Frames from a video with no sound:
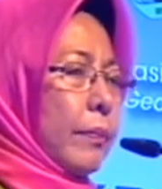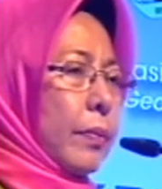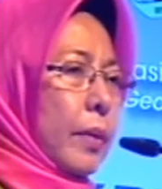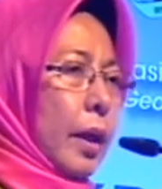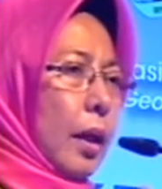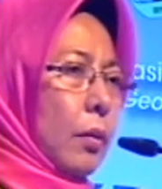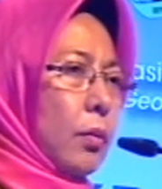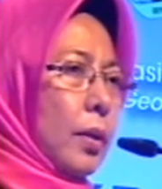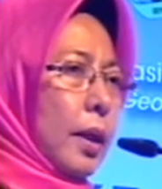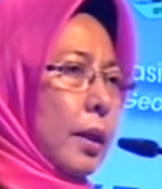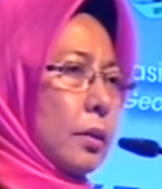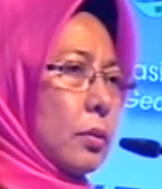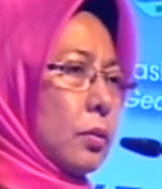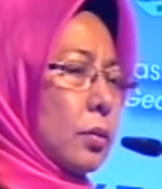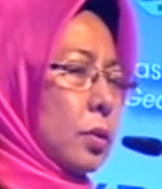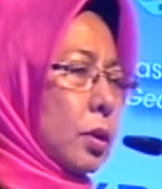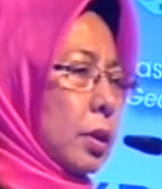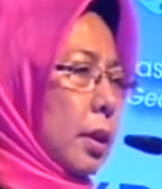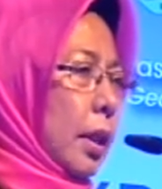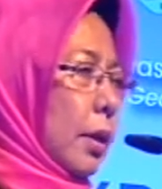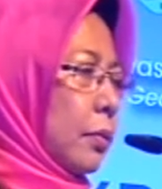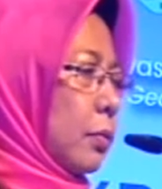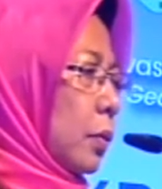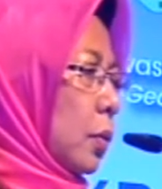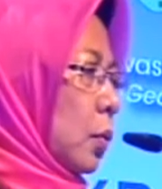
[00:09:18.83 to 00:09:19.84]
Now, I would like to
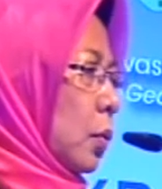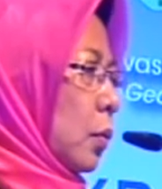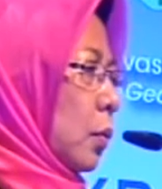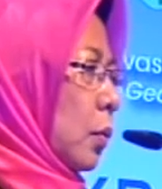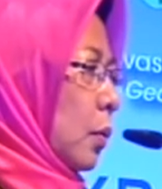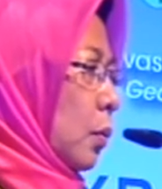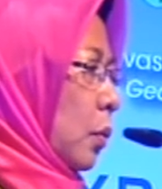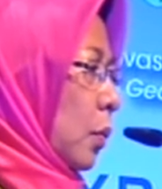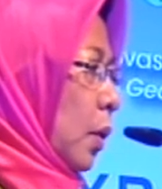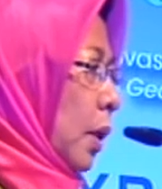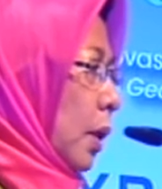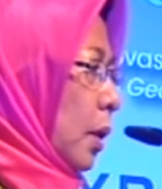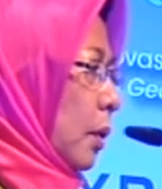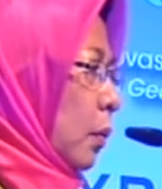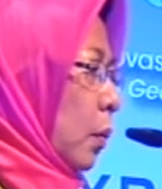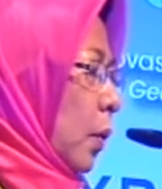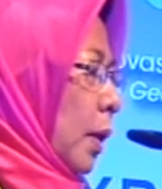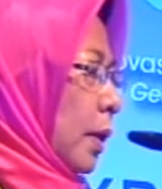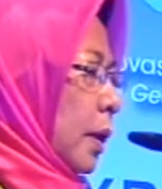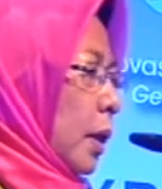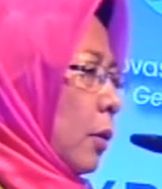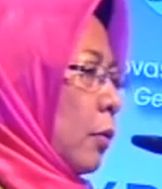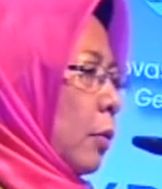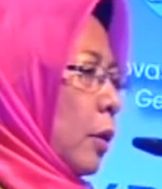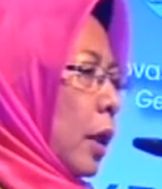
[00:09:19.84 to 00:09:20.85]
share with you
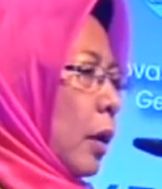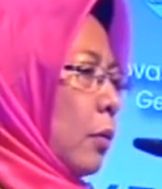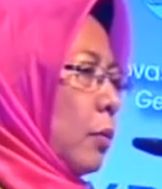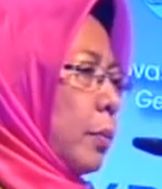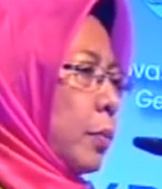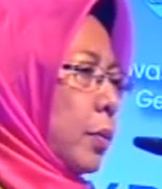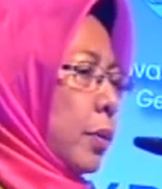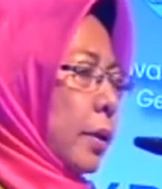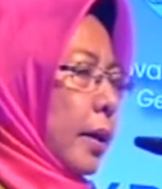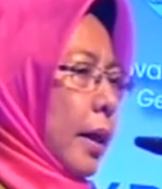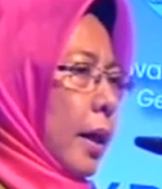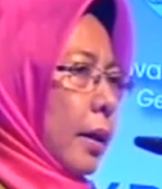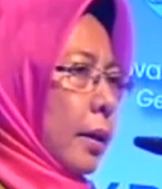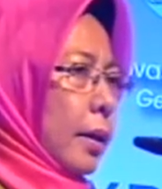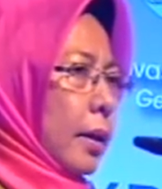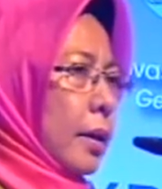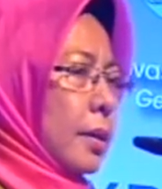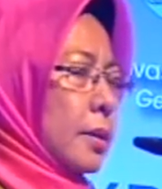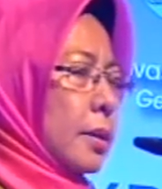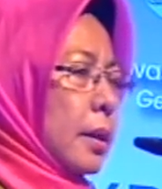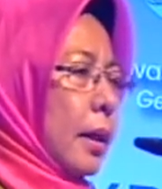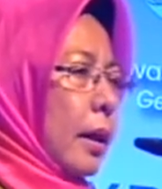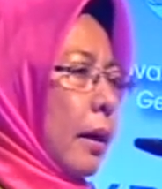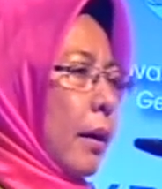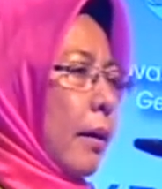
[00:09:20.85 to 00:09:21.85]
what our product
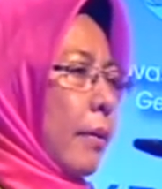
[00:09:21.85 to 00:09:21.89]
is.